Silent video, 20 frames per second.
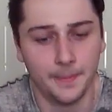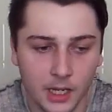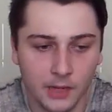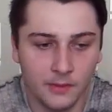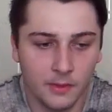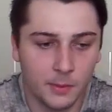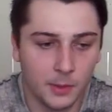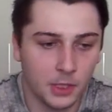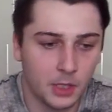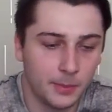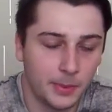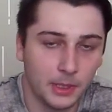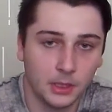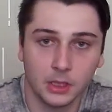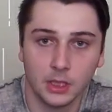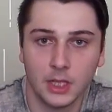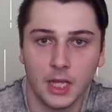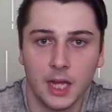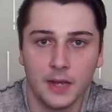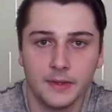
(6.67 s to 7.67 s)
In the
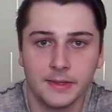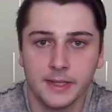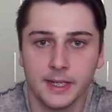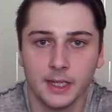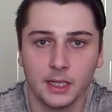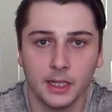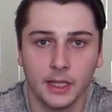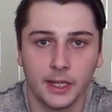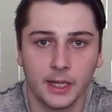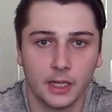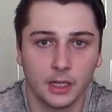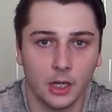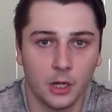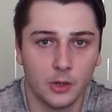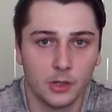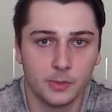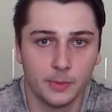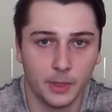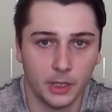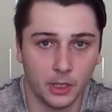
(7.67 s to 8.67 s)
bodybuilding lifestyle, it can
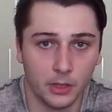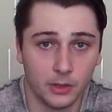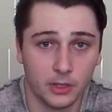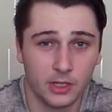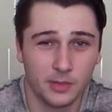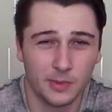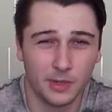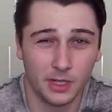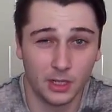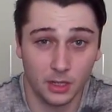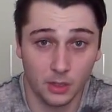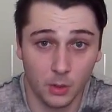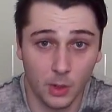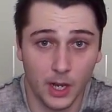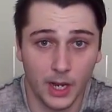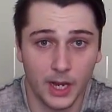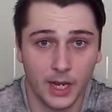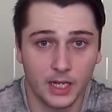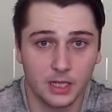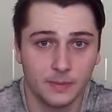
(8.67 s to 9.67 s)
always be known as being
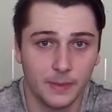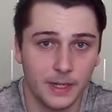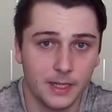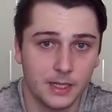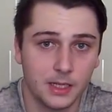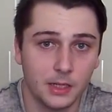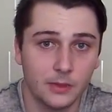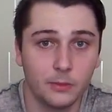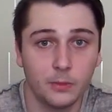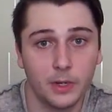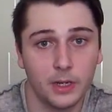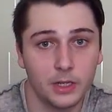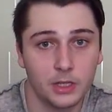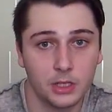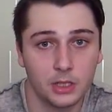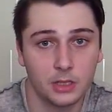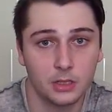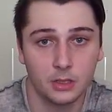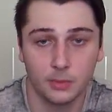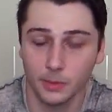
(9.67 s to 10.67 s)
quite expensive,
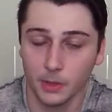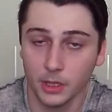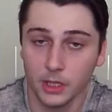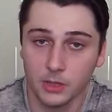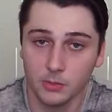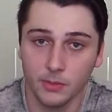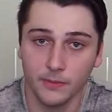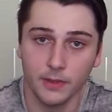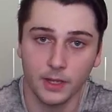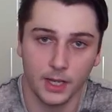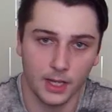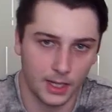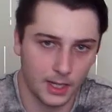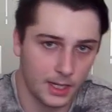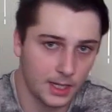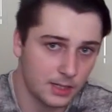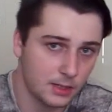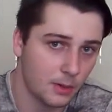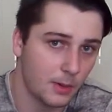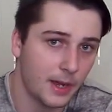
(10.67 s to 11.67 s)
which to be honest with you, it
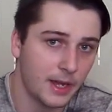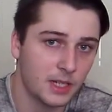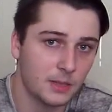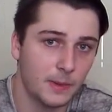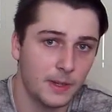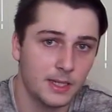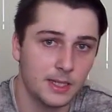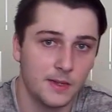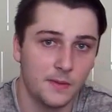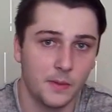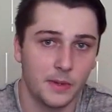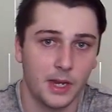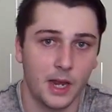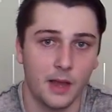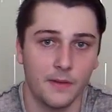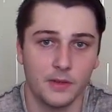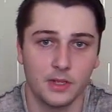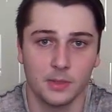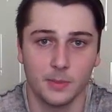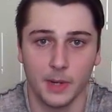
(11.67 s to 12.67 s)
is quite expensive when you're
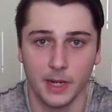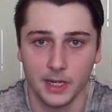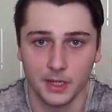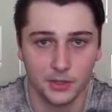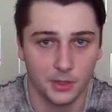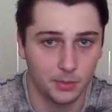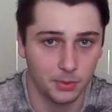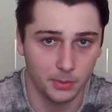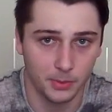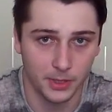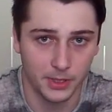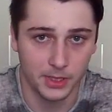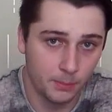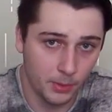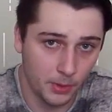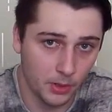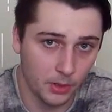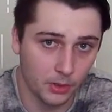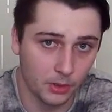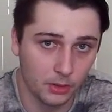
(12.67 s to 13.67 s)
having to buy a supplement.
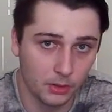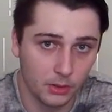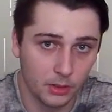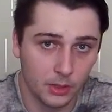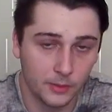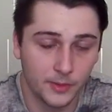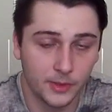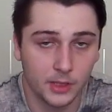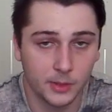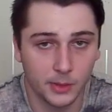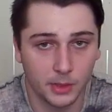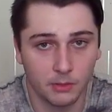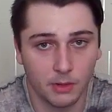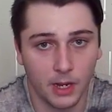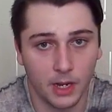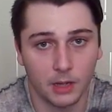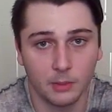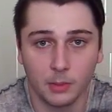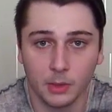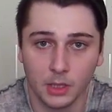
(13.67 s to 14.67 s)
But if you do it
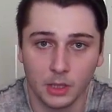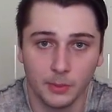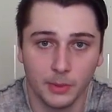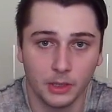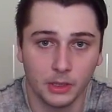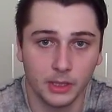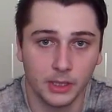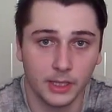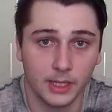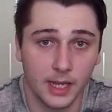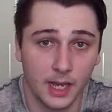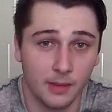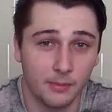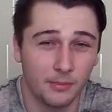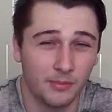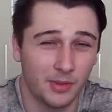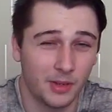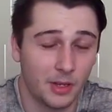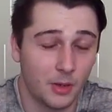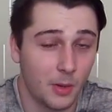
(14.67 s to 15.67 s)
right, bodybuilding can
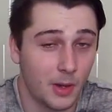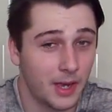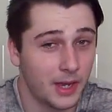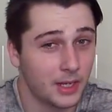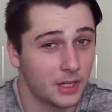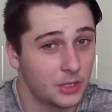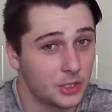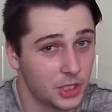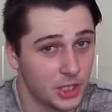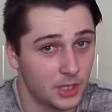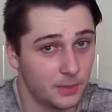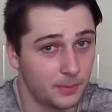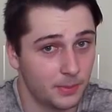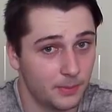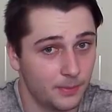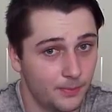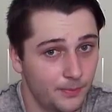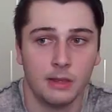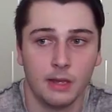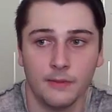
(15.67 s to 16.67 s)
be quite cheap.
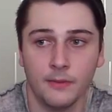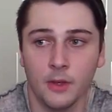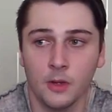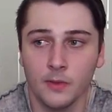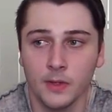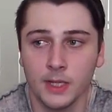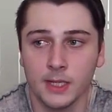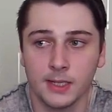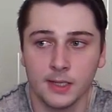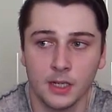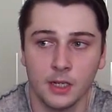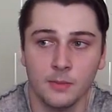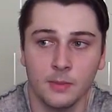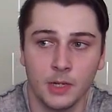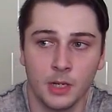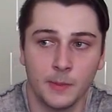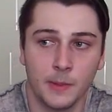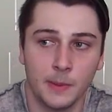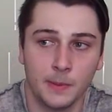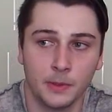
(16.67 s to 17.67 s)
Now I've not really seen
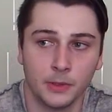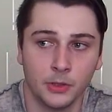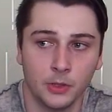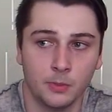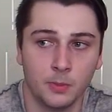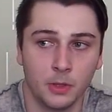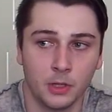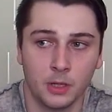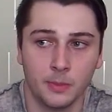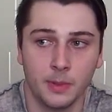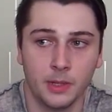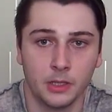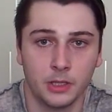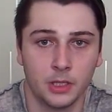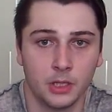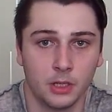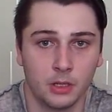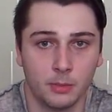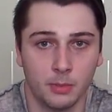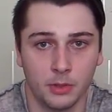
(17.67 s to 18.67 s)
many people do
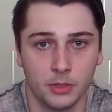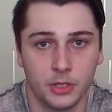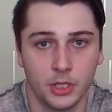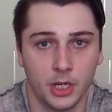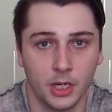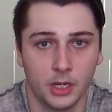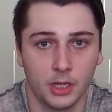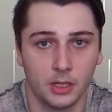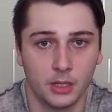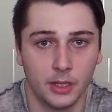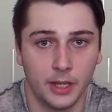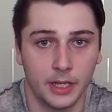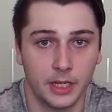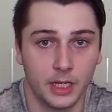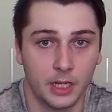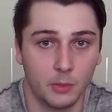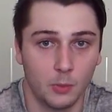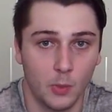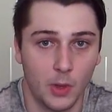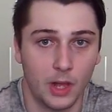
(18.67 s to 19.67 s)
bodybuilding on a budget
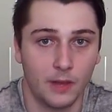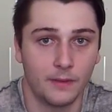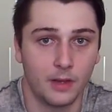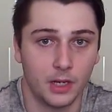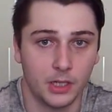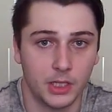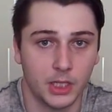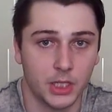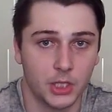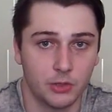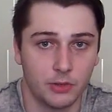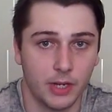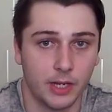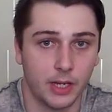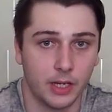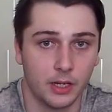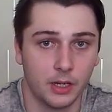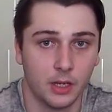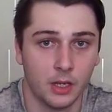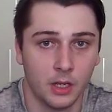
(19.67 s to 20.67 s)
like while they're actually
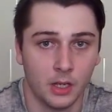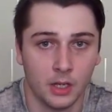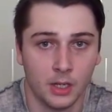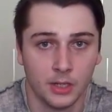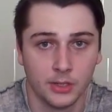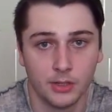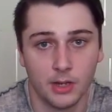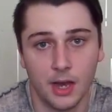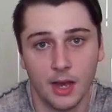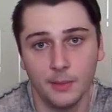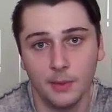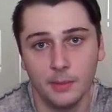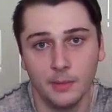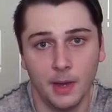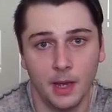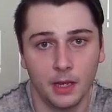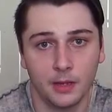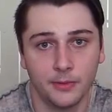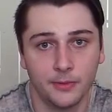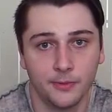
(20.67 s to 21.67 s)
shredding. So I'm in
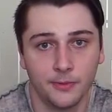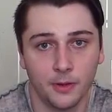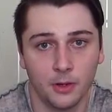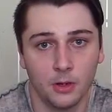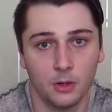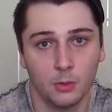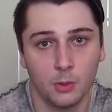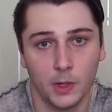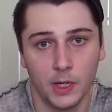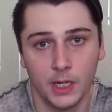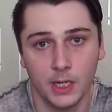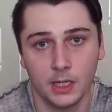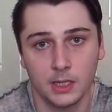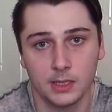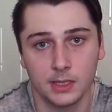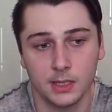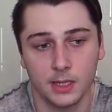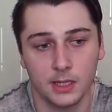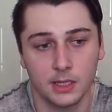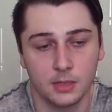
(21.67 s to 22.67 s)
my 4
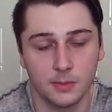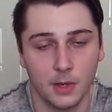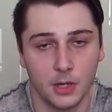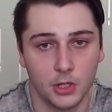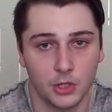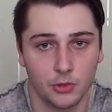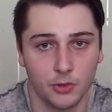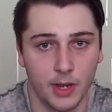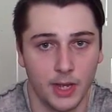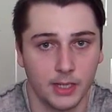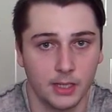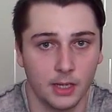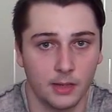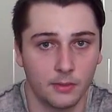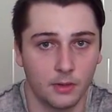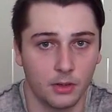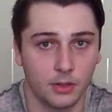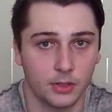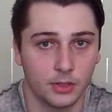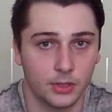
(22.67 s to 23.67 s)
weeks into my shred. I've
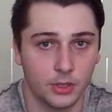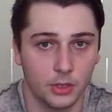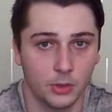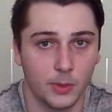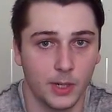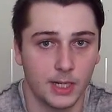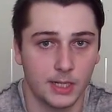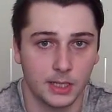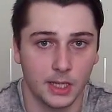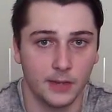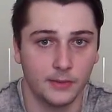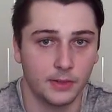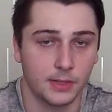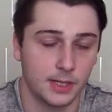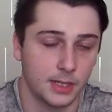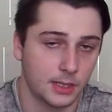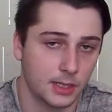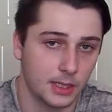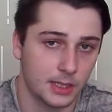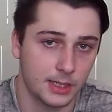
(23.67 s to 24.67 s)
got 2 weeks left
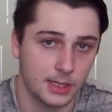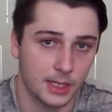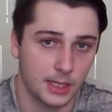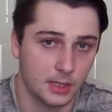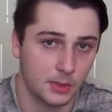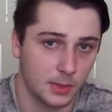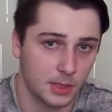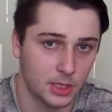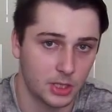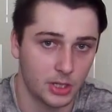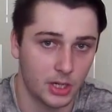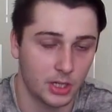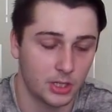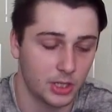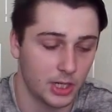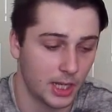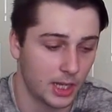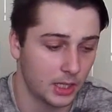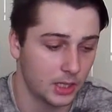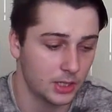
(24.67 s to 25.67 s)
because I did a 6-week shred
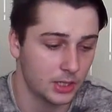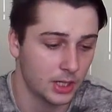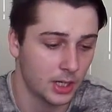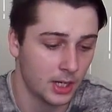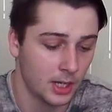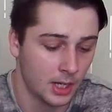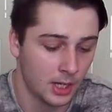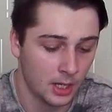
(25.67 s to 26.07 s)
challenge.